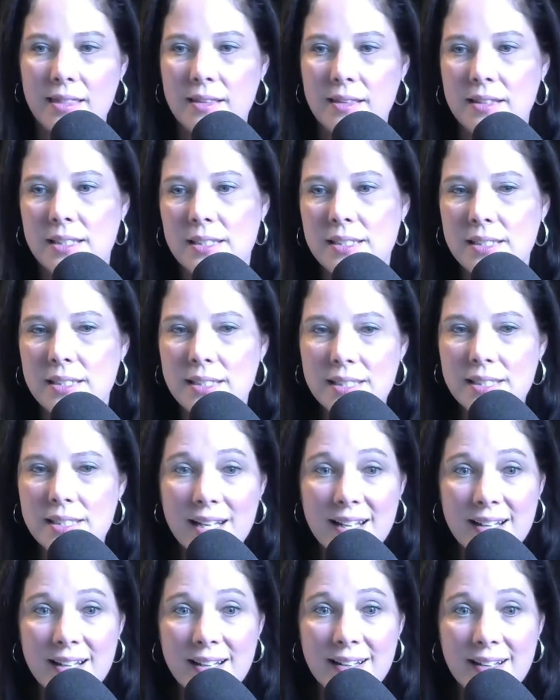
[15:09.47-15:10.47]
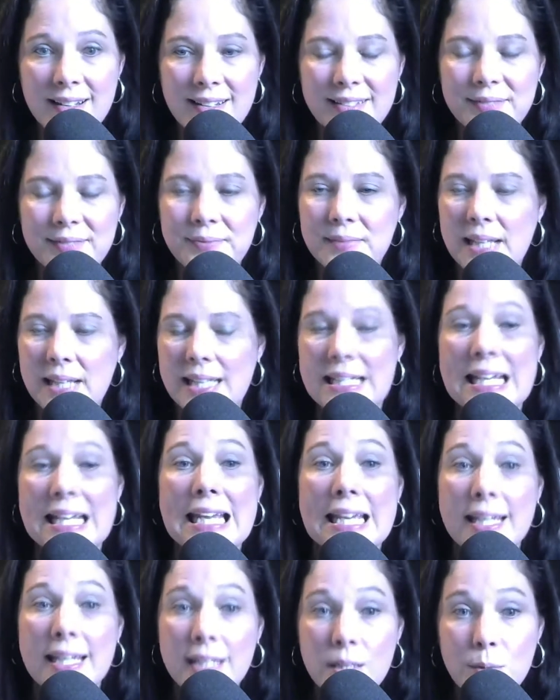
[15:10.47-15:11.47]
Da, da, da, da. And
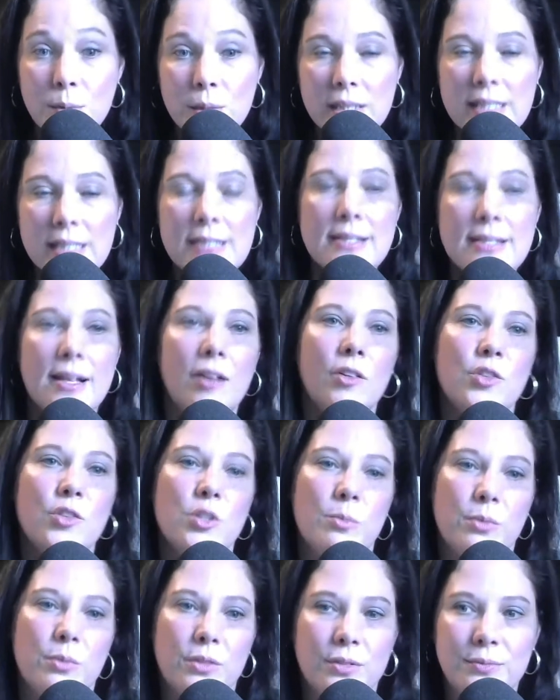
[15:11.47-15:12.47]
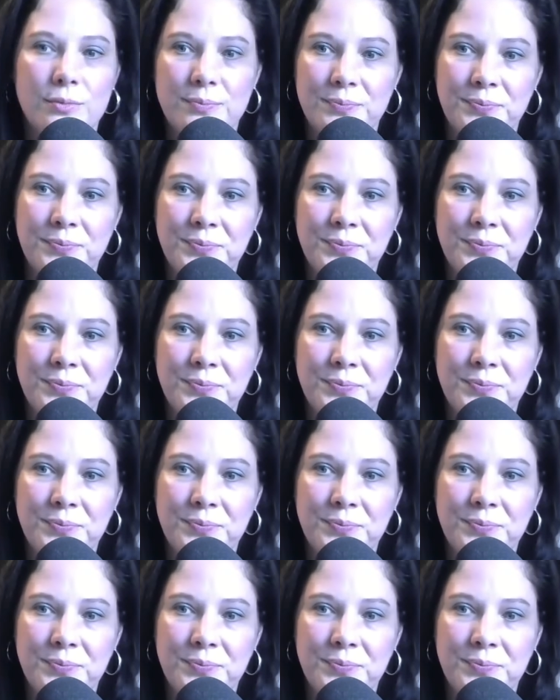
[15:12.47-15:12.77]
anyone is eligible.